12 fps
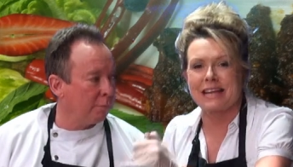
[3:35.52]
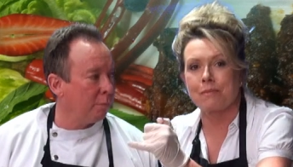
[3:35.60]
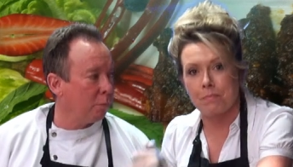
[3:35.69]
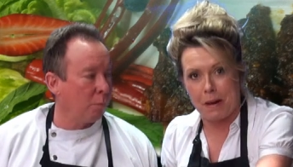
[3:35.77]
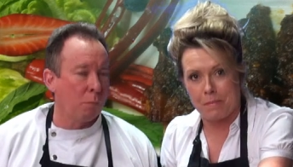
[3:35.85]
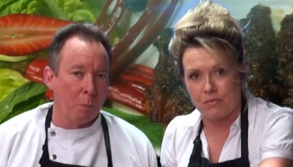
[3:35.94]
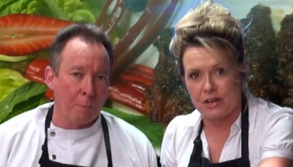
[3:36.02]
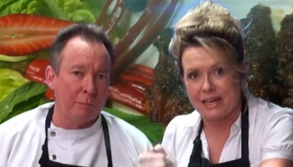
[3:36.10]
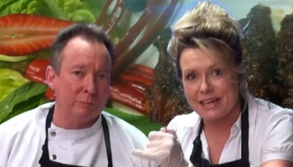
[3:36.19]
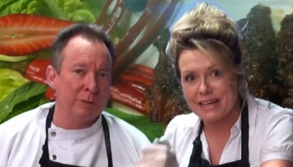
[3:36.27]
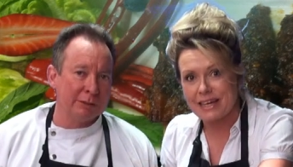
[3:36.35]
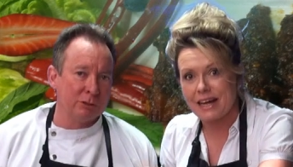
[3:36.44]
Speaker 1: in Bunbury.
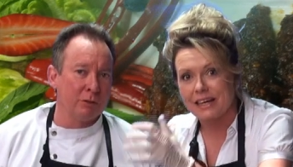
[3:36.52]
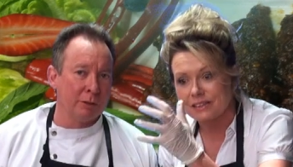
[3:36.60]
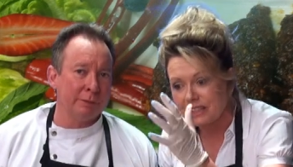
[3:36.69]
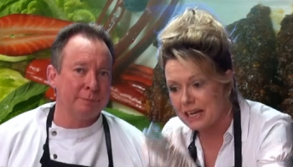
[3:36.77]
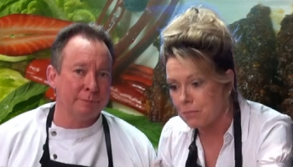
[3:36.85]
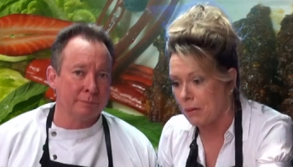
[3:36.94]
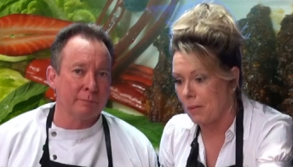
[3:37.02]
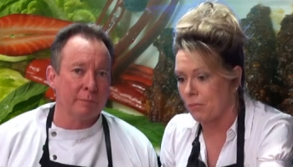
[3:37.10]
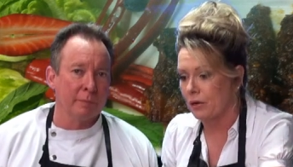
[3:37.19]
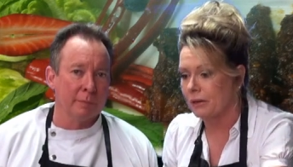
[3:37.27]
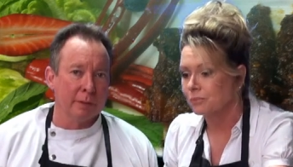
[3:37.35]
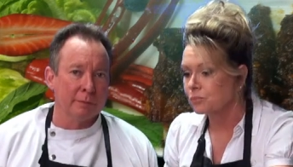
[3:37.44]
That's here right. in
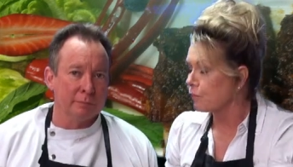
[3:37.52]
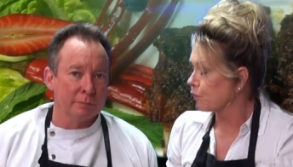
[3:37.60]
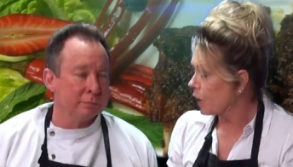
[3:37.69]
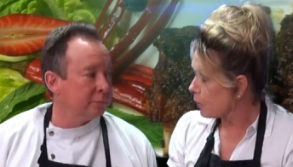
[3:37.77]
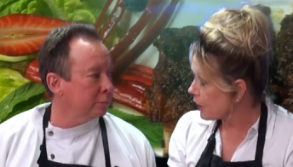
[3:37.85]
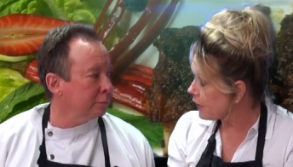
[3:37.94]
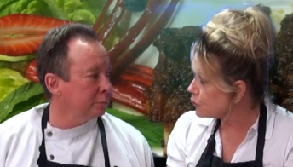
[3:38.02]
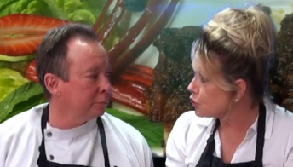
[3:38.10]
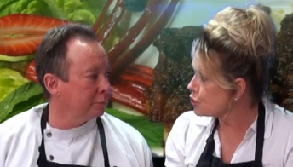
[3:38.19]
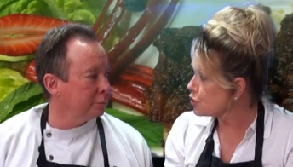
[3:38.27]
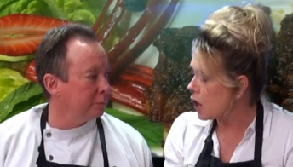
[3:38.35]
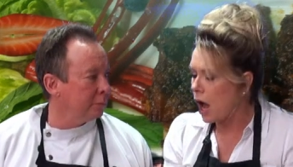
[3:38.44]
Bunbury. we have
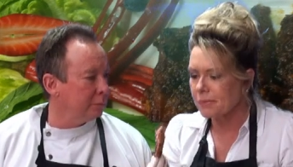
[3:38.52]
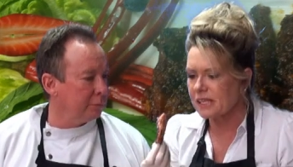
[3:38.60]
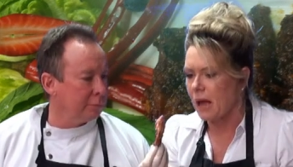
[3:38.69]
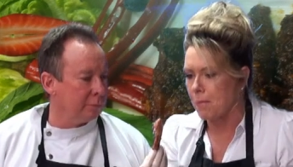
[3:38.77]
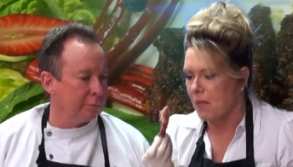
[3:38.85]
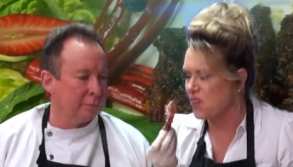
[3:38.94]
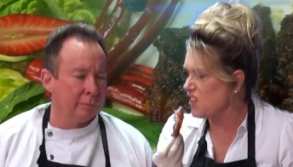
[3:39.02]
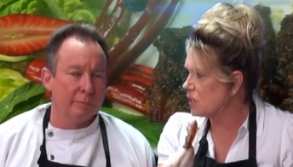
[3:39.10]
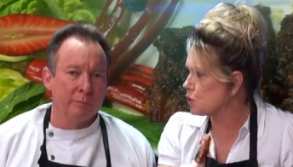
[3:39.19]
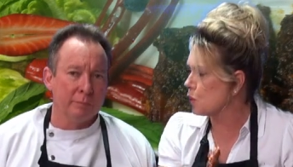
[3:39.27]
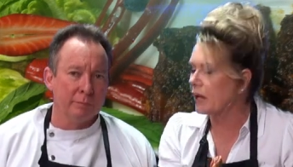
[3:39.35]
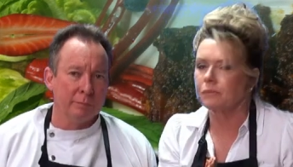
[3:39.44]
two types, but
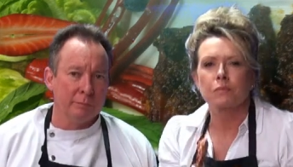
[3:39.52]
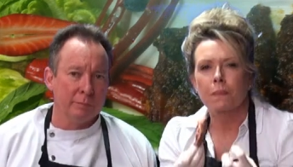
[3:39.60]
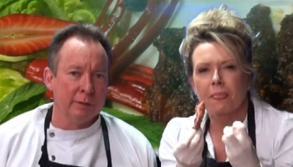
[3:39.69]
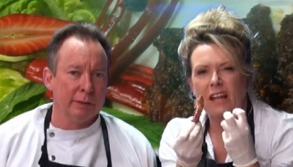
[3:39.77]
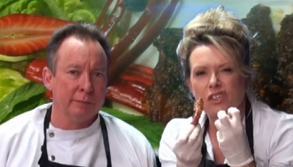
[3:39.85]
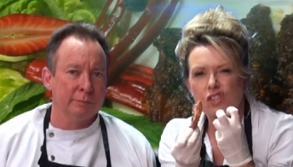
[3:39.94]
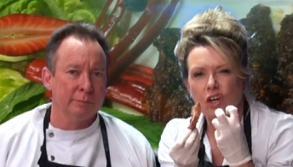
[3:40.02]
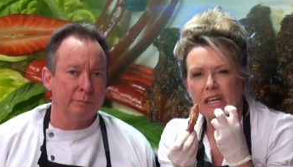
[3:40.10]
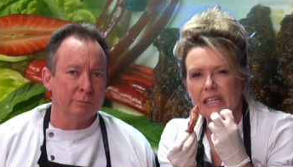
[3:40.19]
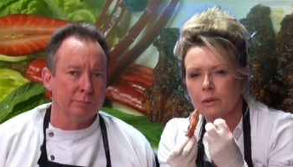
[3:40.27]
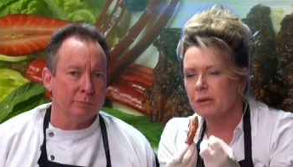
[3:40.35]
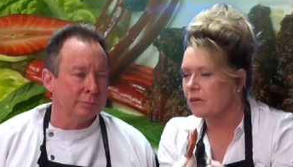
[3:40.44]
this one it's got a
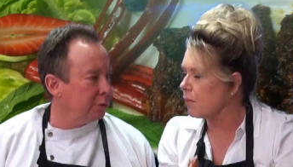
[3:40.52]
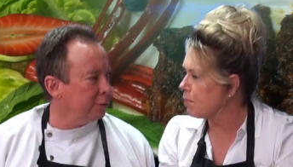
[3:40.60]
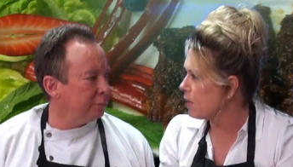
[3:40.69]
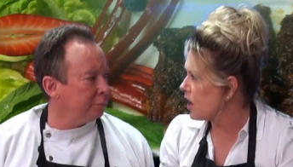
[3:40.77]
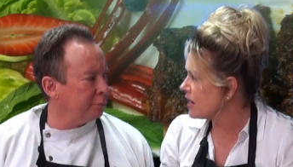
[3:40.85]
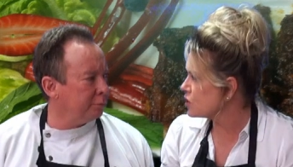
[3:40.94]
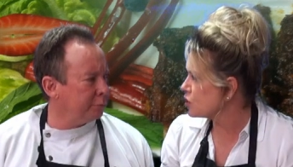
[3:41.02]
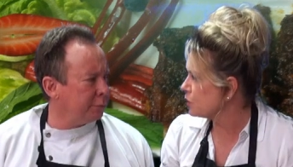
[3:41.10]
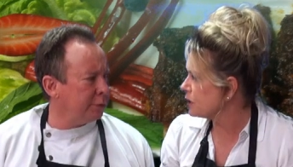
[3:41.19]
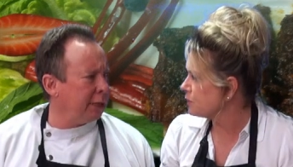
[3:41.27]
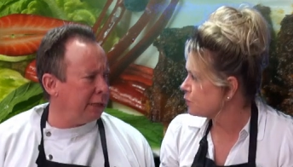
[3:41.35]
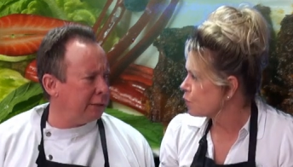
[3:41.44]
little bit of a bite
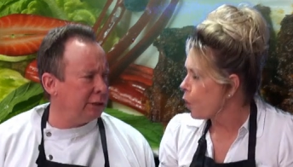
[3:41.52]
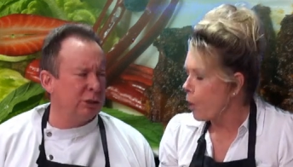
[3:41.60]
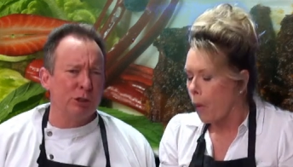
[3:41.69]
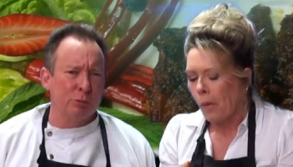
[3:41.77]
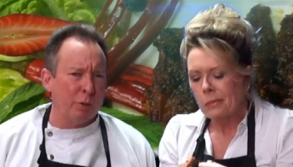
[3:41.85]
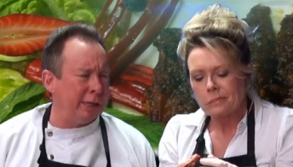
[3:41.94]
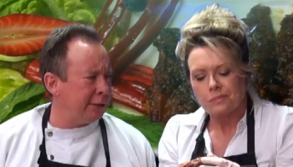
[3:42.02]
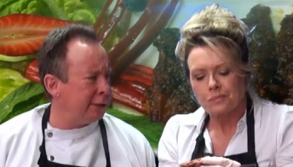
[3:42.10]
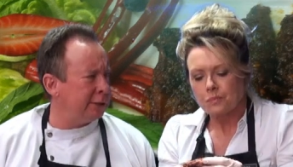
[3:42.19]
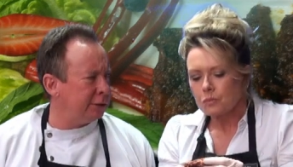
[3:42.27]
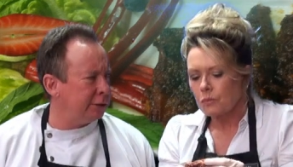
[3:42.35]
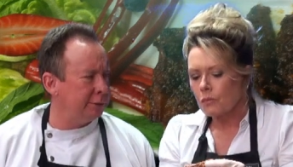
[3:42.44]
to it.
Speaker 2: Yes,
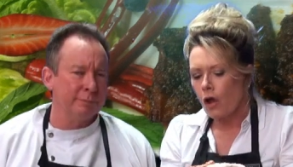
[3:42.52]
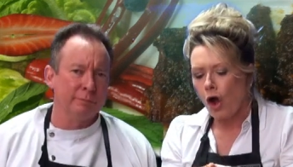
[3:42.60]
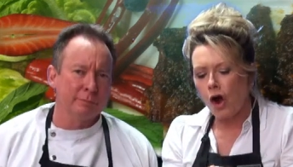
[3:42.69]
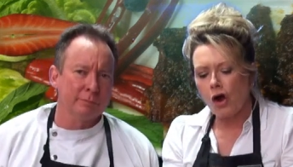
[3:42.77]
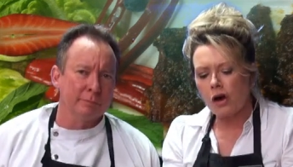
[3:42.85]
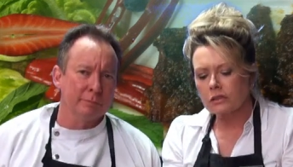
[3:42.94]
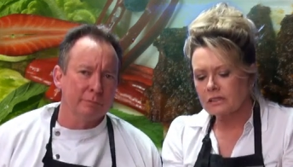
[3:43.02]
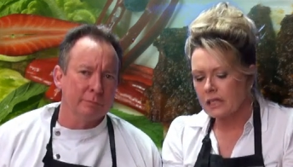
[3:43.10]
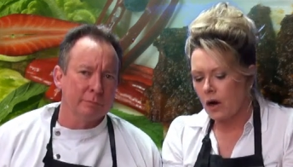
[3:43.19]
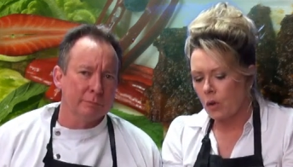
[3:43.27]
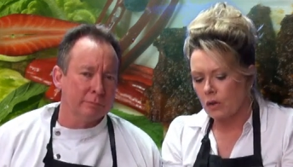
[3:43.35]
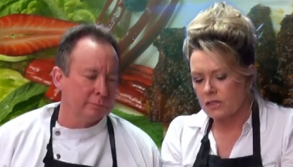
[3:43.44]
sweetness.
Speaker 1: Oh,
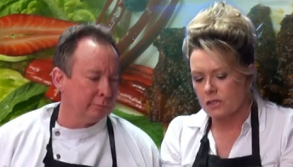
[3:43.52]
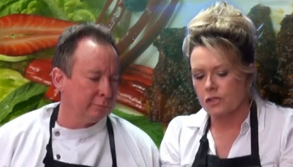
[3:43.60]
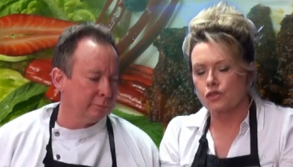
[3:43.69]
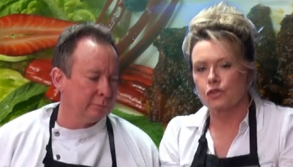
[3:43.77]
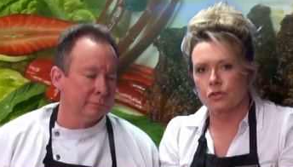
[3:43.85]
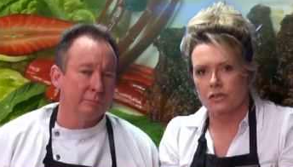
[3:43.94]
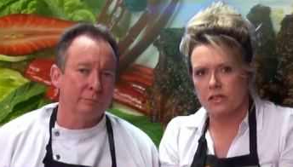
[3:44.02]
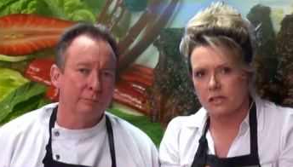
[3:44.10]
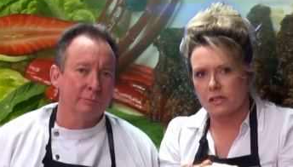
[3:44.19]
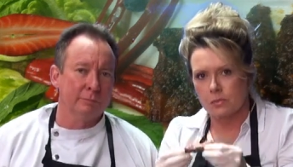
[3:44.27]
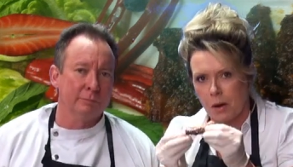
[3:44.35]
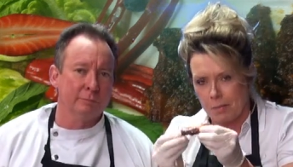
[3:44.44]
Daryl, this is good.
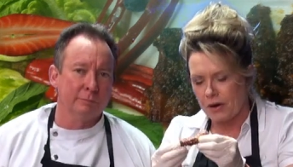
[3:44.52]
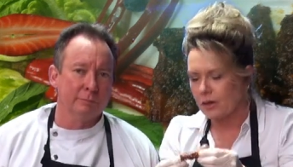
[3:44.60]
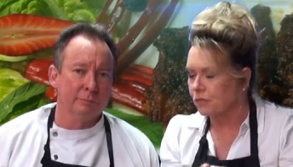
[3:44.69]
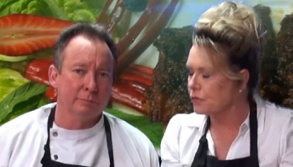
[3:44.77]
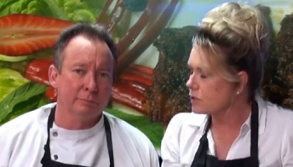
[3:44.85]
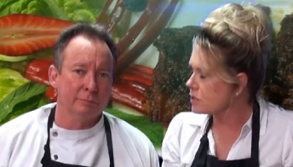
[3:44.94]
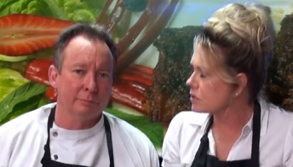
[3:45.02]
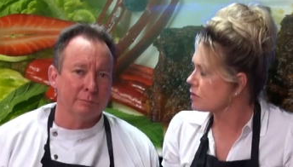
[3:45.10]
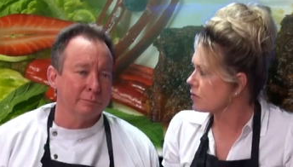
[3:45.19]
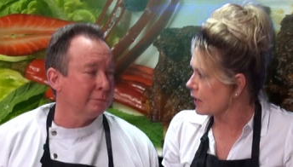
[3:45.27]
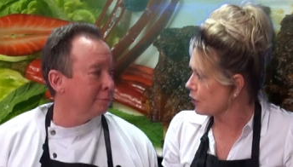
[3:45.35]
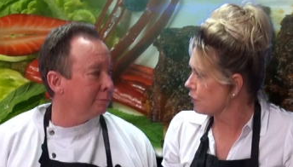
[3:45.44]
This is my breakfast.
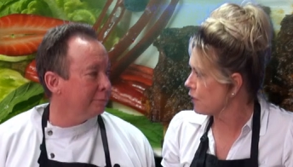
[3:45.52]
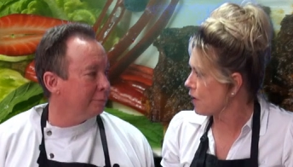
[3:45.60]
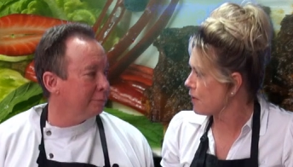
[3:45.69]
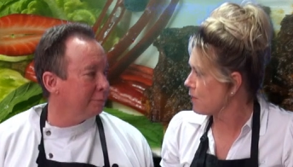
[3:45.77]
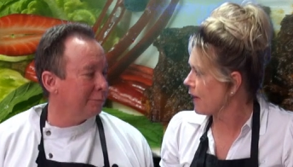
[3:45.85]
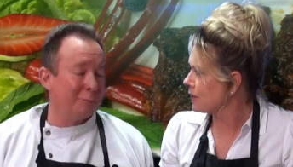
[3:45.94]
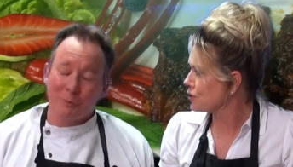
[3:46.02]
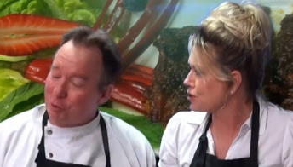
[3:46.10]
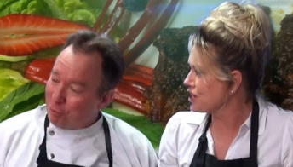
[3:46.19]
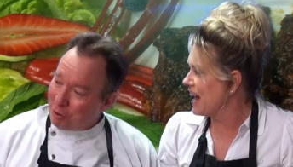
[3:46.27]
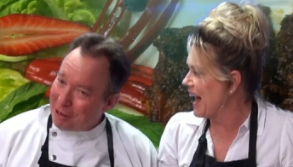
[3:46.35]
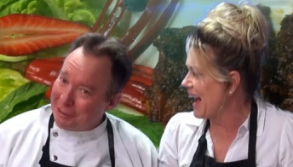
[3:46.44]
Thank you very much.
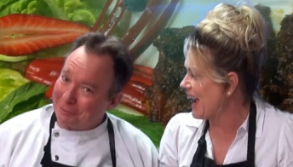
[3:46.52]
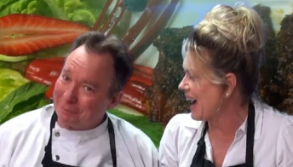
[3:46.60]
Right.